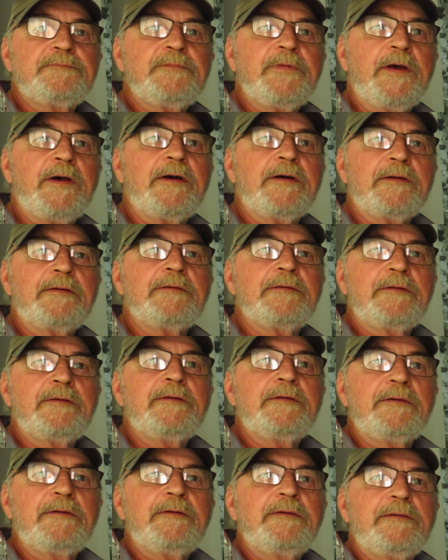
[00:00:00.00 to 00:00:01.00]
Yeah,
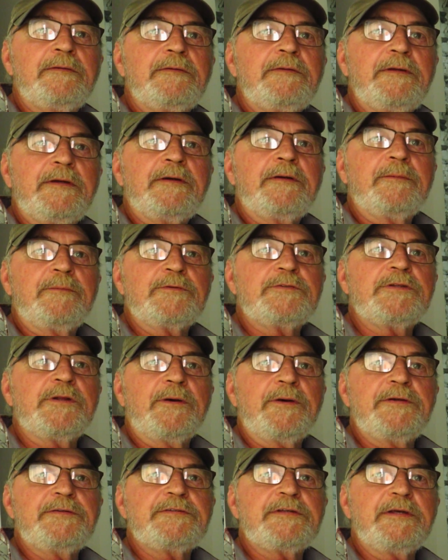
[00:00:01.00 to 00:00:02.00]
it was
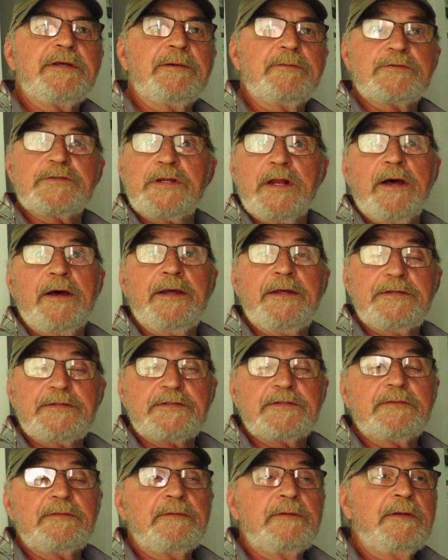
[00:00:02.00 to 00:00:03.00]
noisy. It was
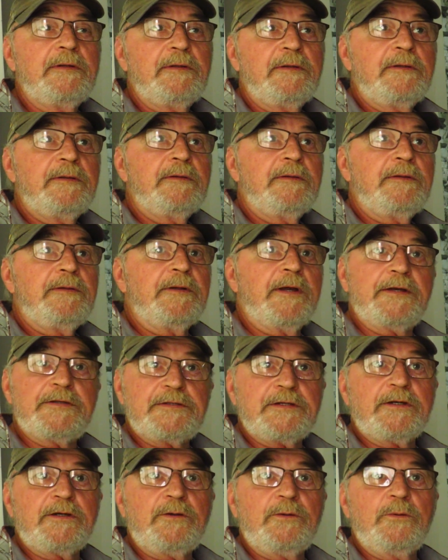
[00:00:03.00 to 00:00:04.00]
nice
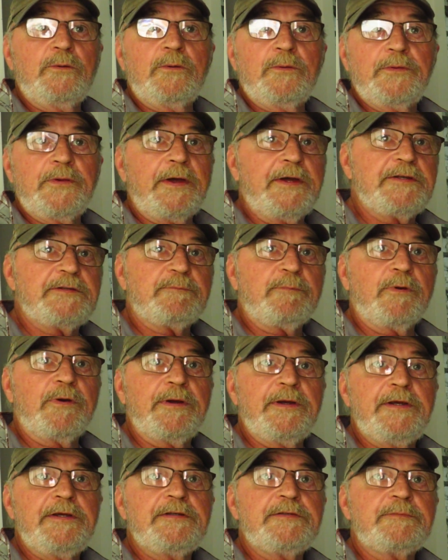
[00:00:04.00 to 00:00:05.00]
and cool, nice
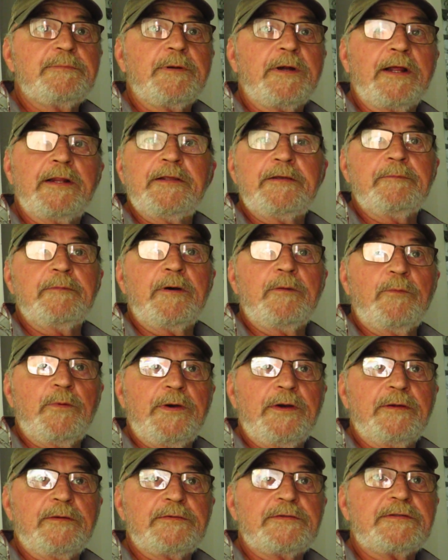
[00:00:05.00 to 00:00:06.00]
breeze. But I leave my
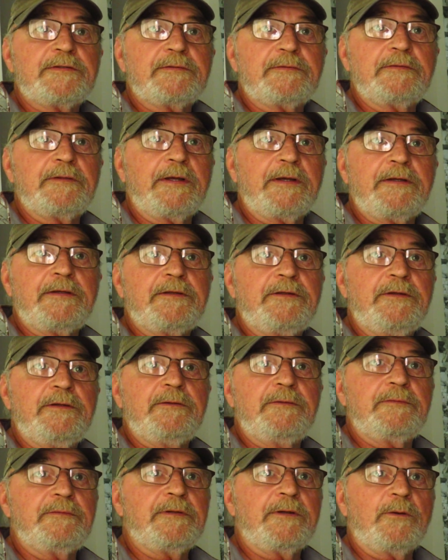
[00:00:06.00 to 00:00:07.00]
windows like
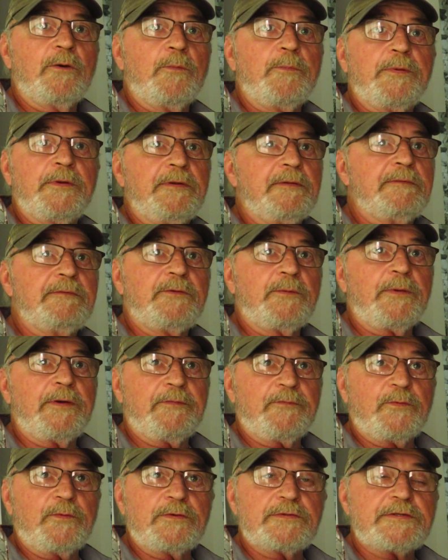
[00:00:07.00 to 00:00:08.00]
you; they're open
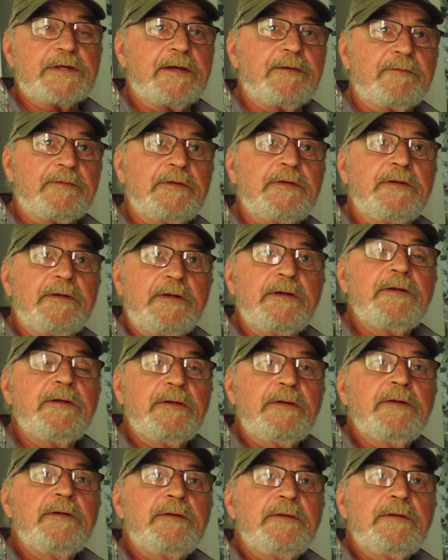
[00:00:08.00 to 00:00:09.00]
24/7.
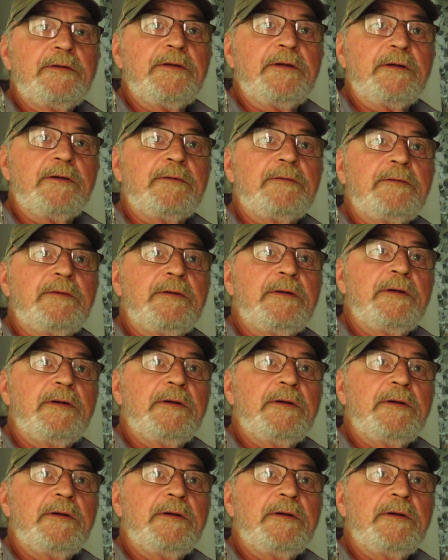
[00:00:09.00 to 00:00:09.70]
You know.